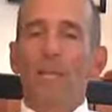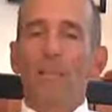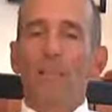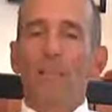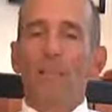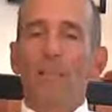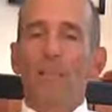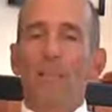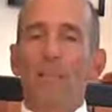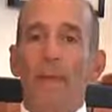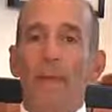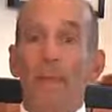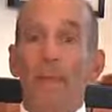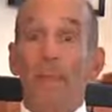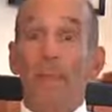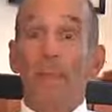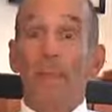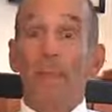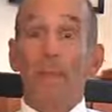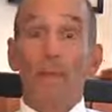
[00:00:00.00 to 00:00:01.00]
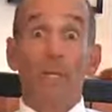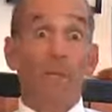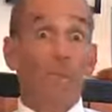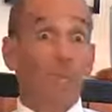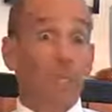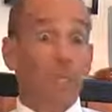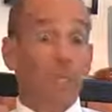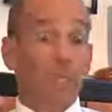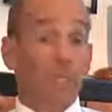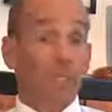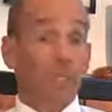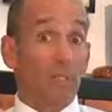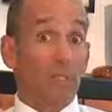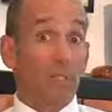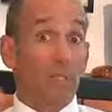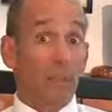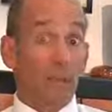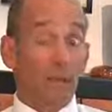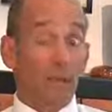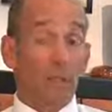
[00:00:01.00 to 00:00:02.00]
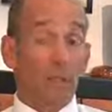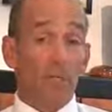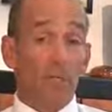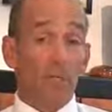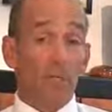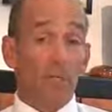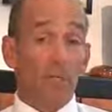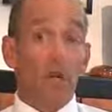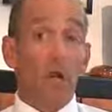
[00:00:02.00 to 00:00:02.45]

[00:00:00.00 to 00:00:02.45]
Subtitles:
is that many of the damages